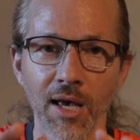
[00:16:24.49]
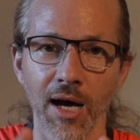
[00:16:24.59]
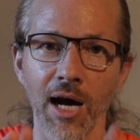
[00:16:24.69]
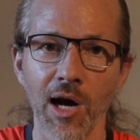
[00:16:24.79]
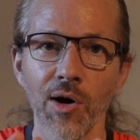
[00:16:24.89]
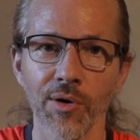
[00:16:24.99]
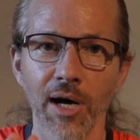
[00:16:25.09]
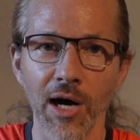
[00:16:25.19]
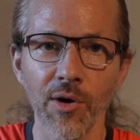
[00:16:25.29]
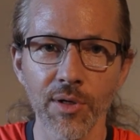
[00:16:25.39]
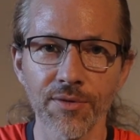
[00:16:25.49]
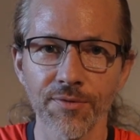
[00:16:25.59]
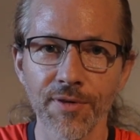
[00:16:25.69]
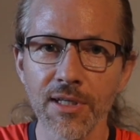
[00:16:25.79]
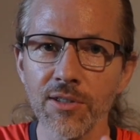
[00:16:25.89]
how it
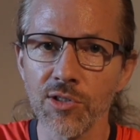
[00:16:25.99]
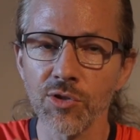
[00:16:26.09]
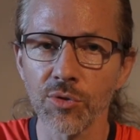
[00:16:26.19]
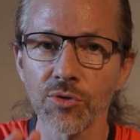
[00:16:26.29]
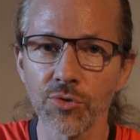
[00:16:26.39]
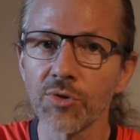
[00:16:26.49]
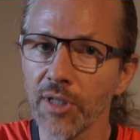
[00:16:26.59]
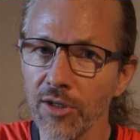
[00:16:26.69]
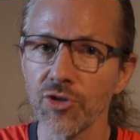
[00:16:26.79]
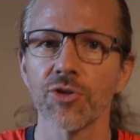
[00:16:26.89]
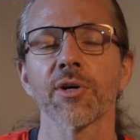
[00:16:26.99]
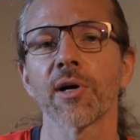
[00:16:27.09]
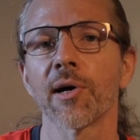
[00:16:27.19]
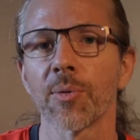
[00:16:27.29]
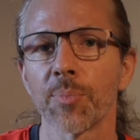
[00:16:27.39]
feels to touch the
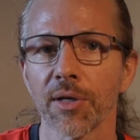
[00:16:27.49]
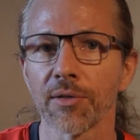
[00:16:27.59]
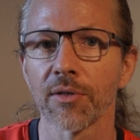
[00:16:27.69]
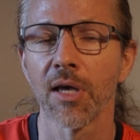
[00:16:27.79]
carpet.